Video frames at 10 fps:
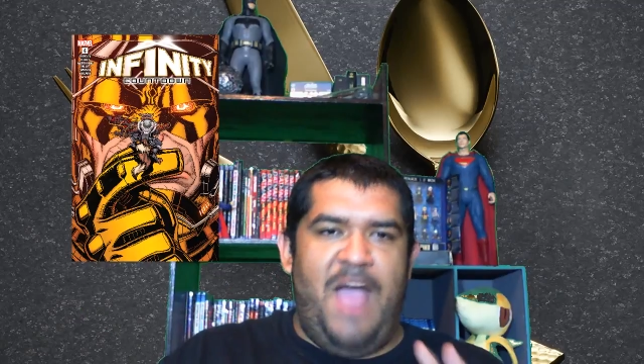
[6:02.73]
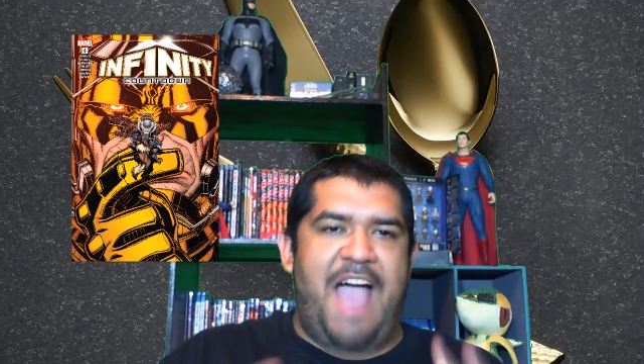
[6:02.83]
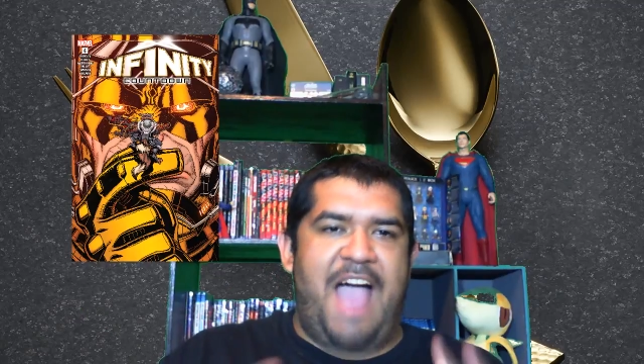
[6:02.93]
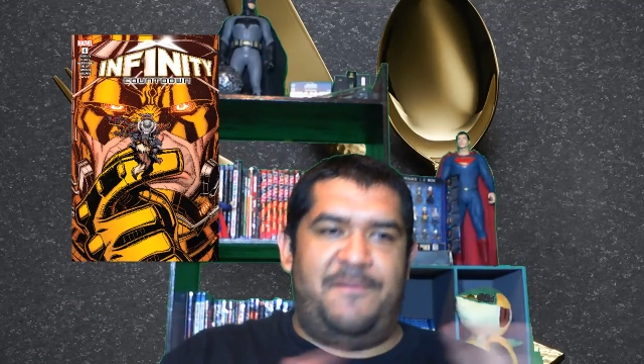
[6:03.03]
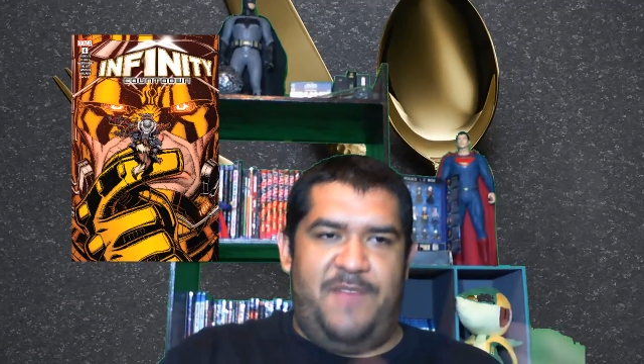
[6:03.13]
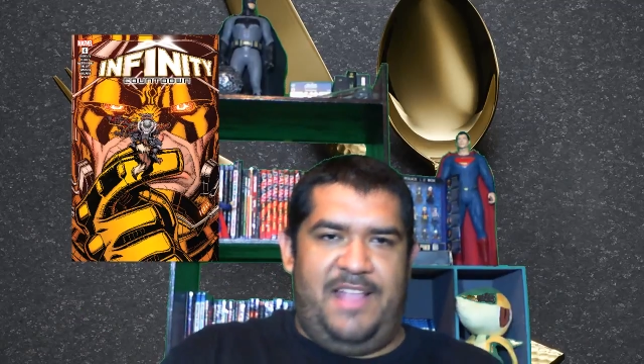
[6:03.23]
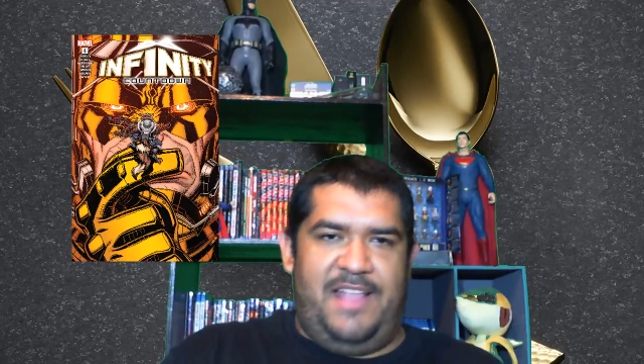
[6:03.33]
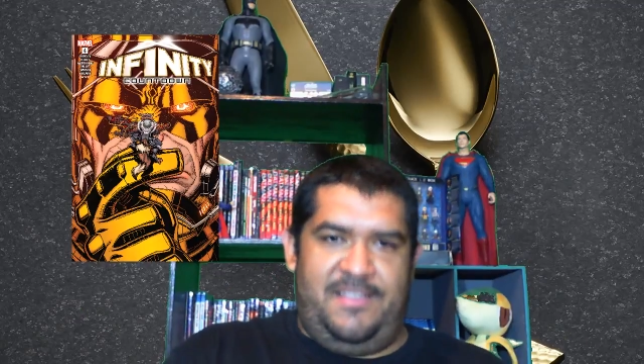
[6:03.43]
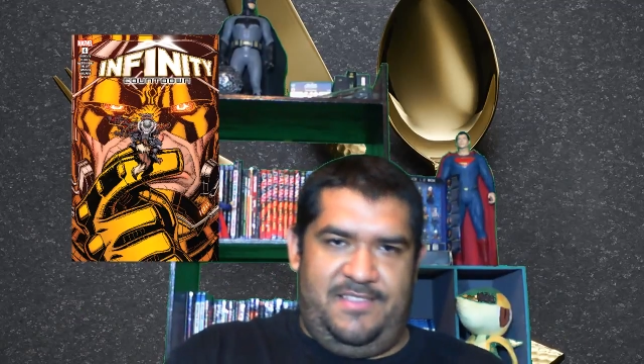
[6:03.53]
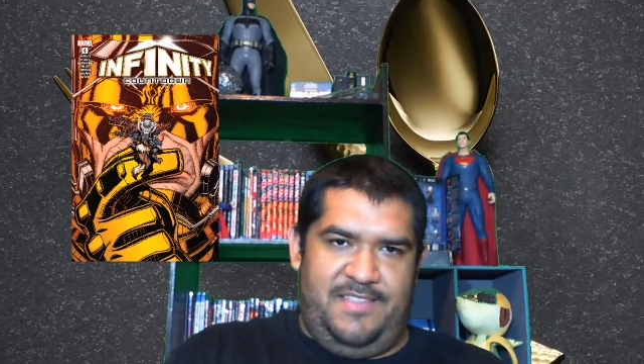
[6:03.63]
have
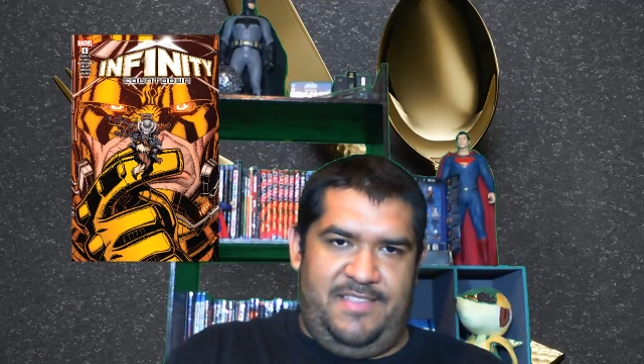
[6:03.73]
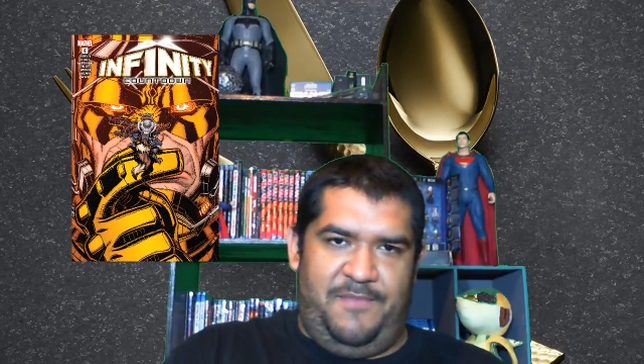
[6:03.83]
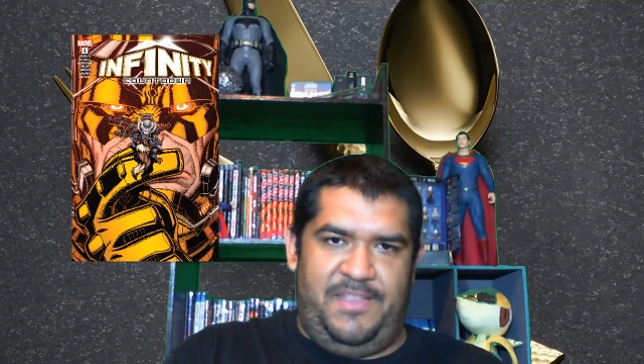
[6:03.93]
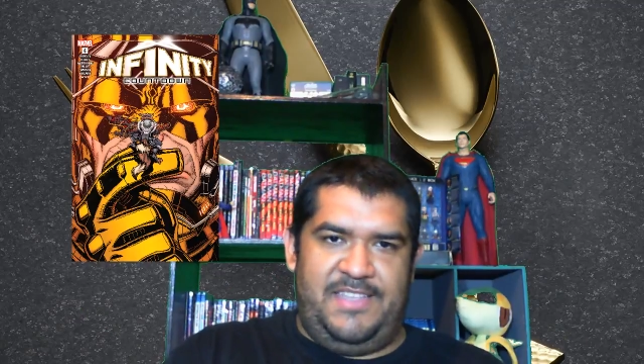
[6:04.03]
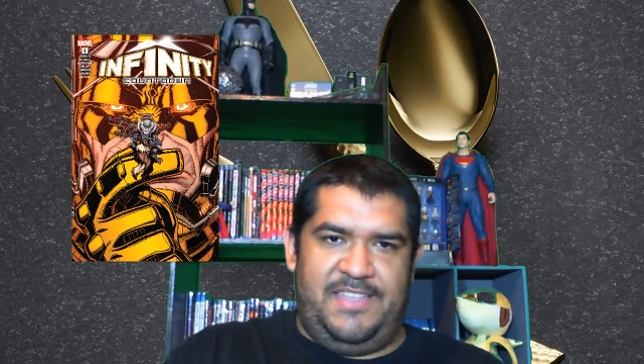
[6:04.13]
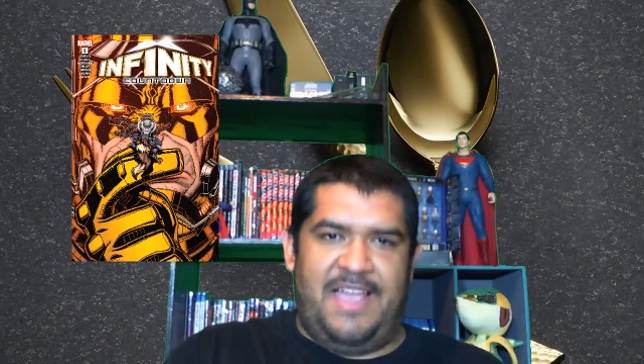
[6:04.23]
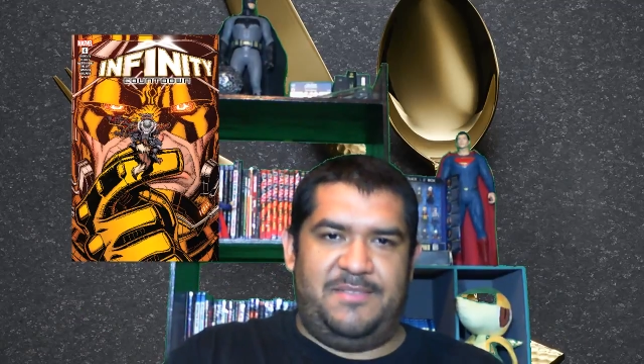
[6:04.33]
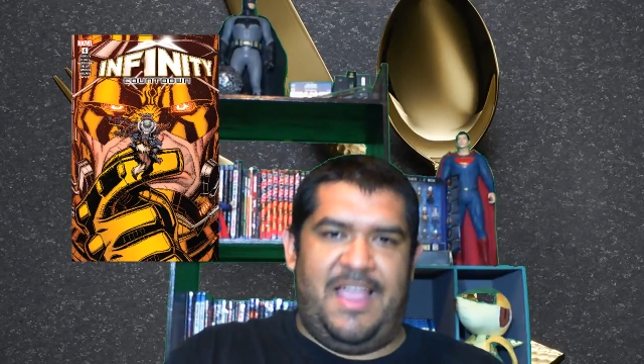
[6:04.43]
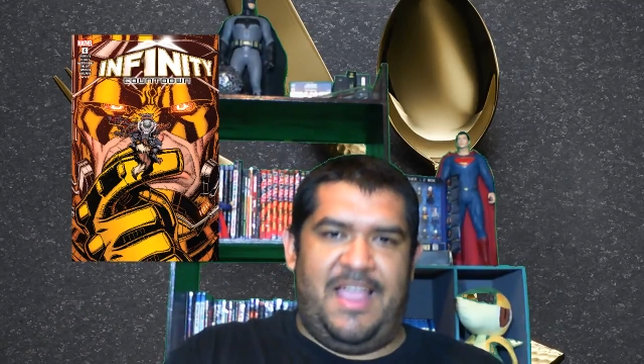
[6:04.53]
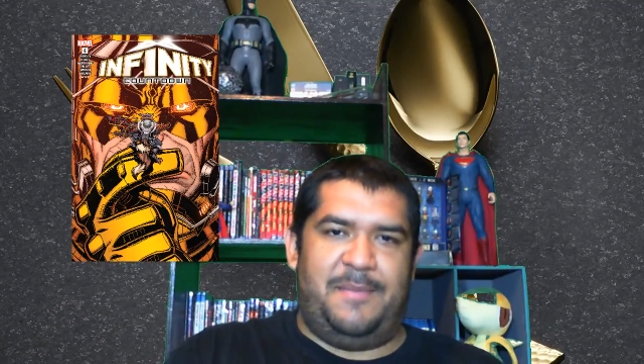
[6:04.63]
read the Infinity
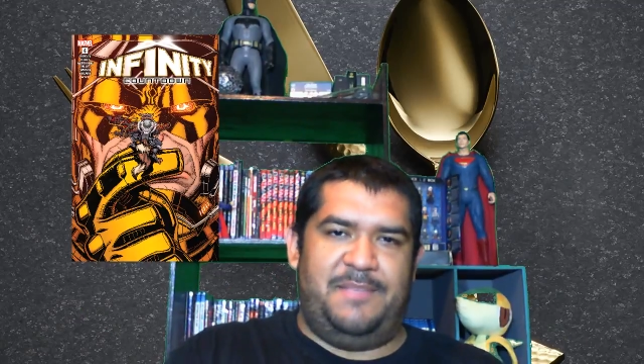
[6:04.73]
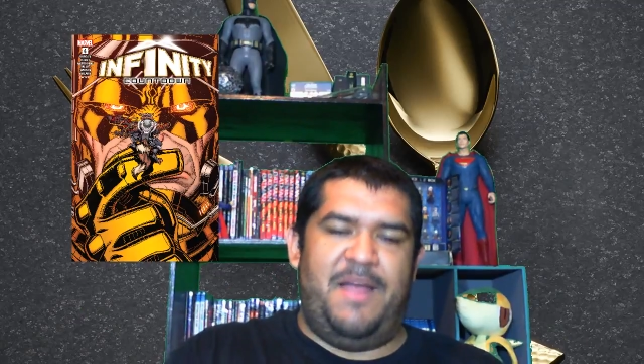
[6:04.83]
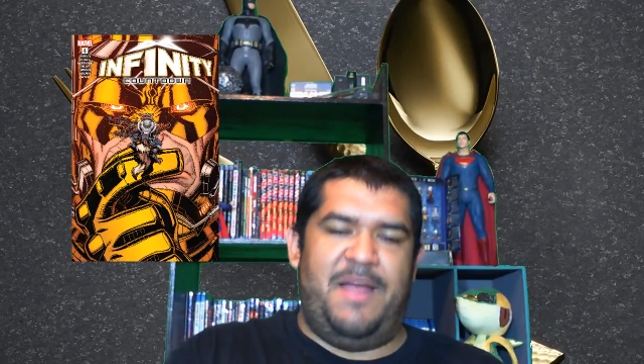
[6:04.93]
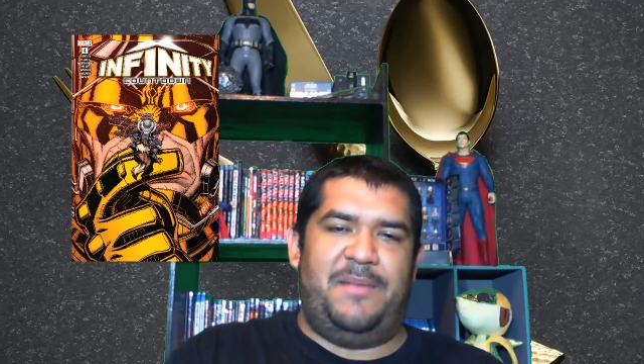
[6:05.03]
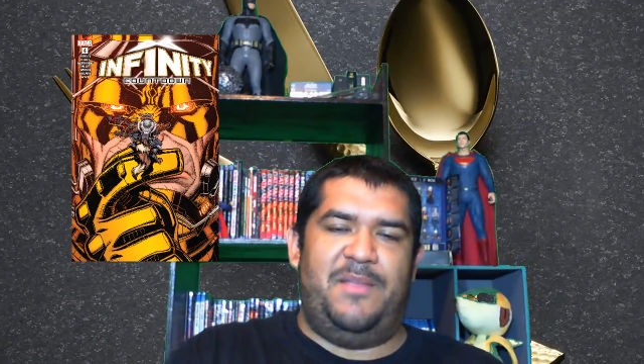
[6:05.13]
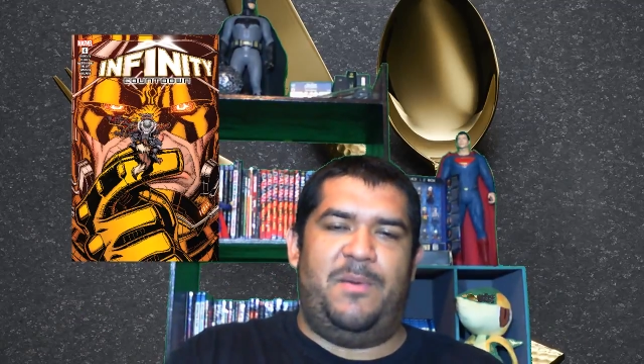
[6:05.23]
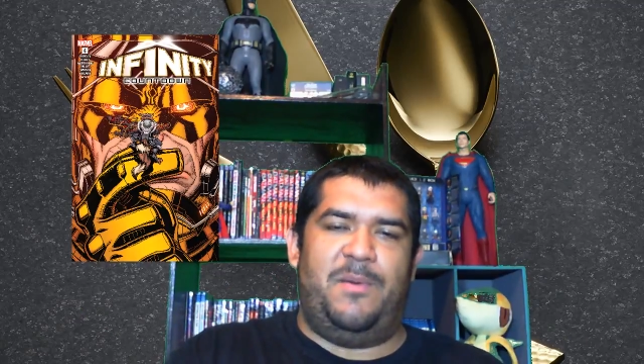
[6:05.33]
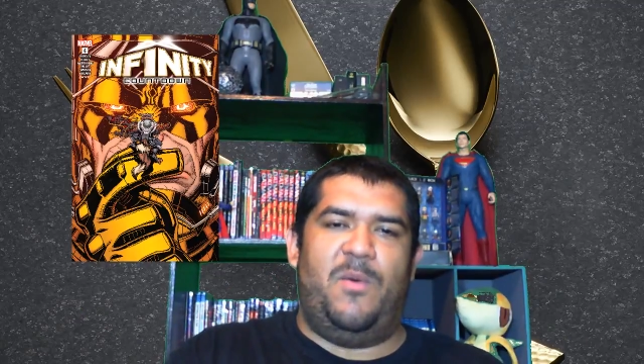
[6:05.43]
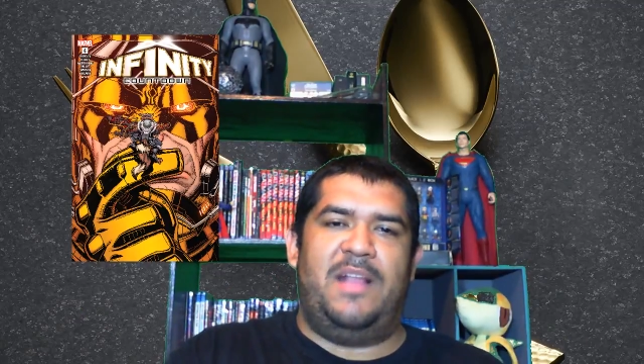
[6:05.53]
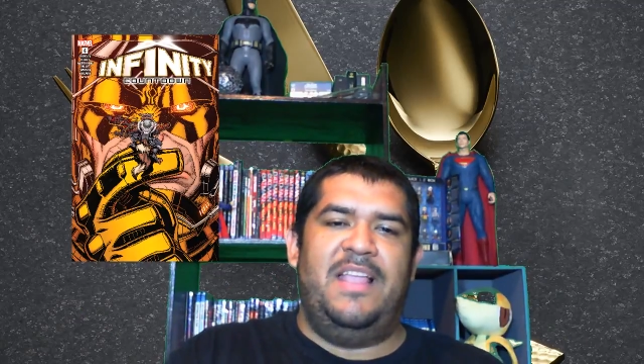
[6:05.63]
Count, Captain Marvel
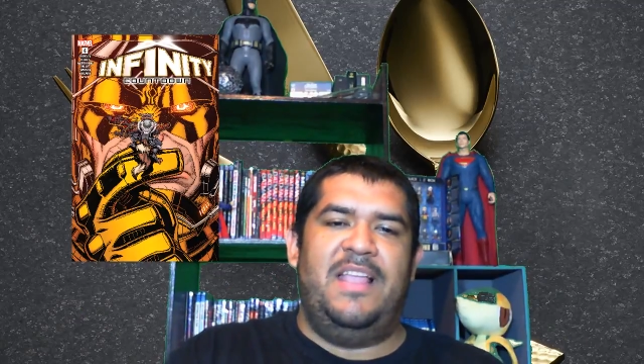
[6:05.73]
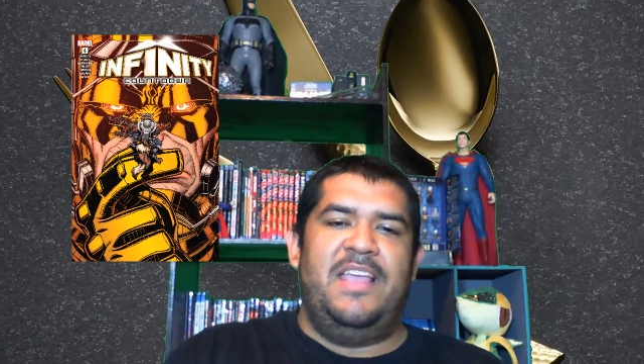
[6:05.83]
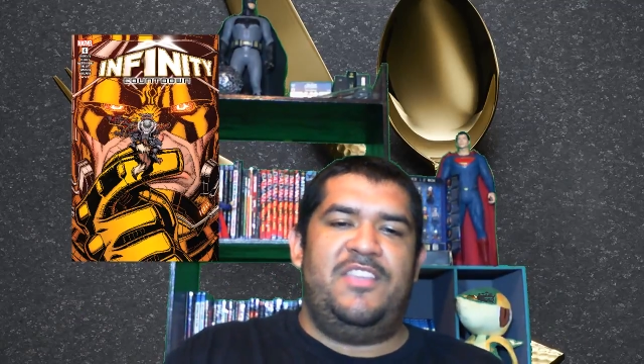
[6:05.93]
#1,